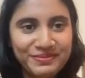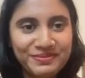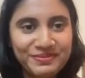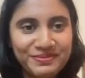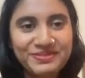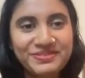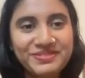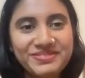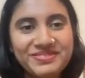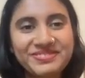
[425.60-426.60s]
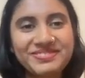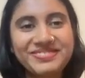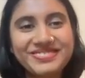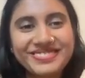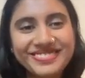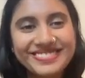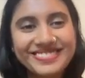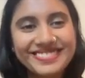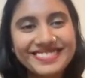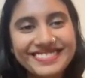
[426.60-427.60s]

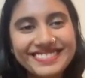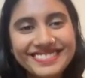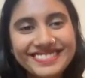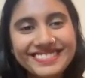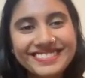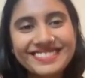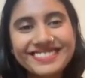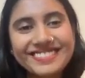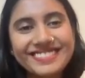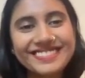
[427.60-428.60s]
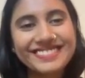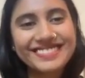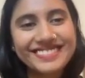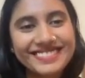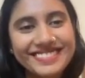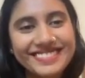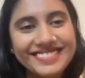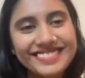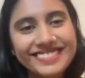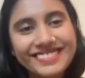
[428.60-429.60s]

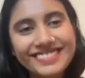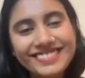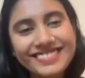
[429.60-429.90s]
[no speech]